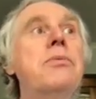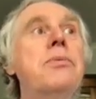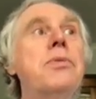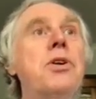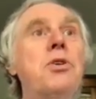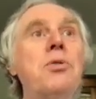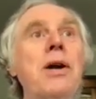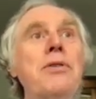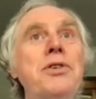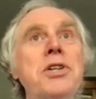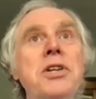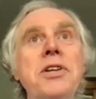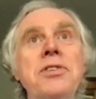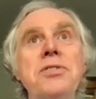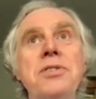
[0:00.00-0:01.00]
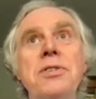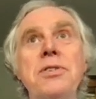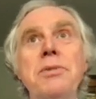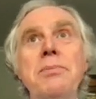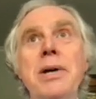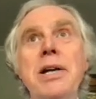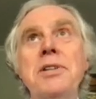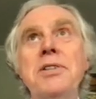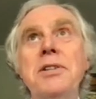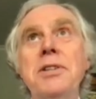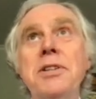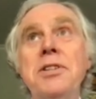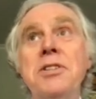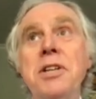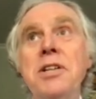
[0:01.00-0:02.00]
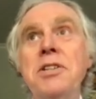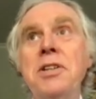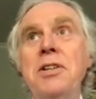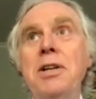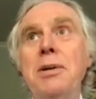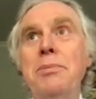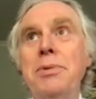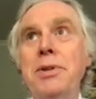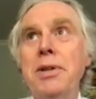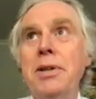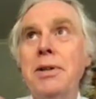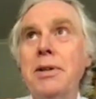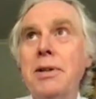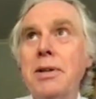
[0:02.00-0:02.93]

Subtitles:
the gravitation of the matter has heated up the